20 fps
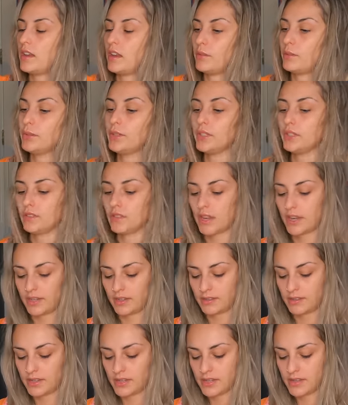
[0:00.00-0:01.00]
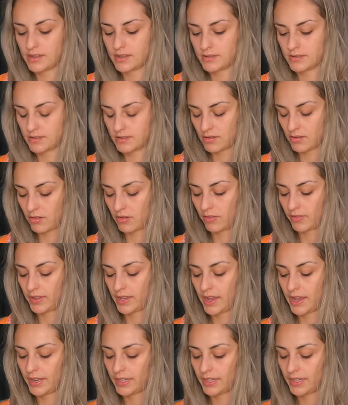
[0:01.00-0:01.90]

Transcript: I really liked these on the